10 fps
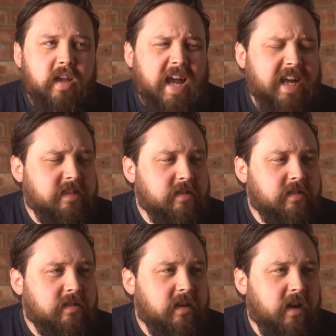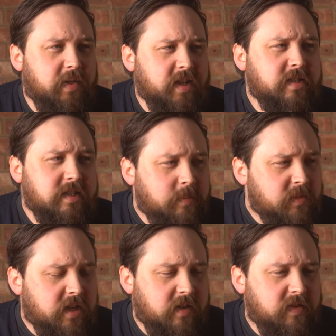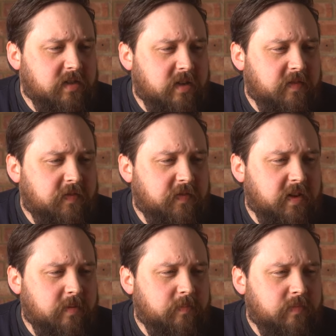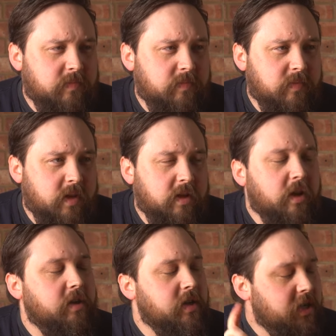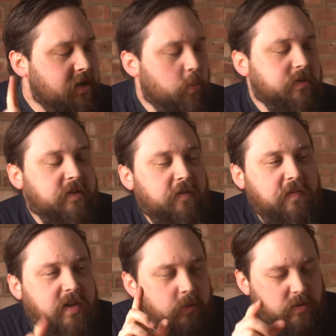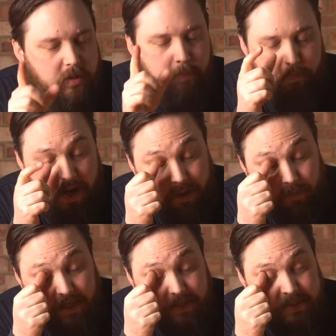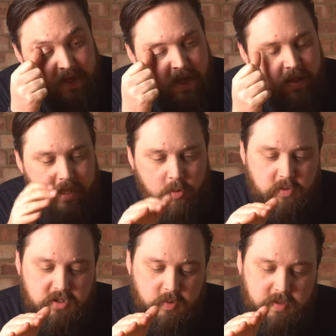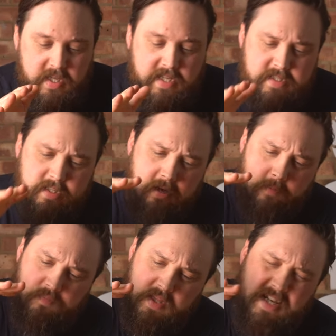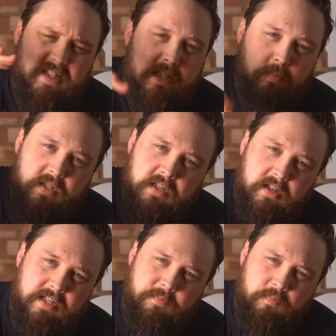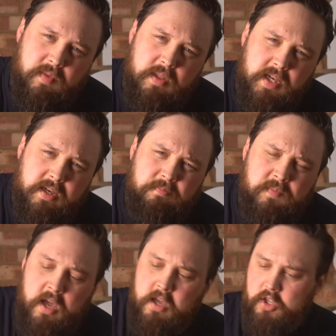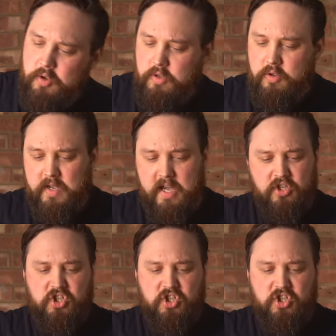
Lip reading: and I think some divers it wasn't a fin, it was a back plate. They were doing that that dip dye thing. You get a